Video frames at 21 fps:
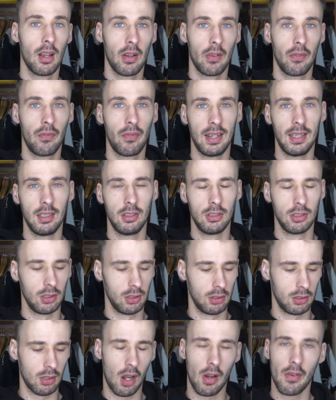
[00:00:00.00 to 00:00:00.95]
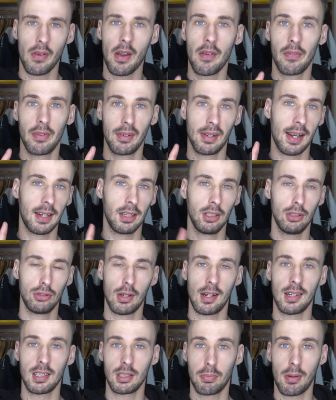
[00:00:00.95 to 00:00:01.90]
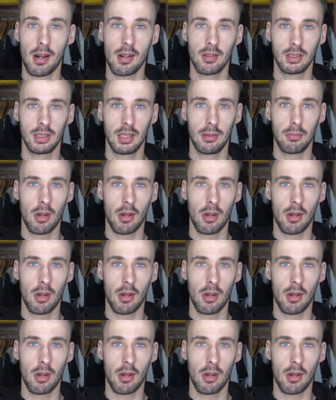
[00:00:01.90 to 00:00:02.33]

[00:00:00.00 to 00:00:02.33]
features of having a transparency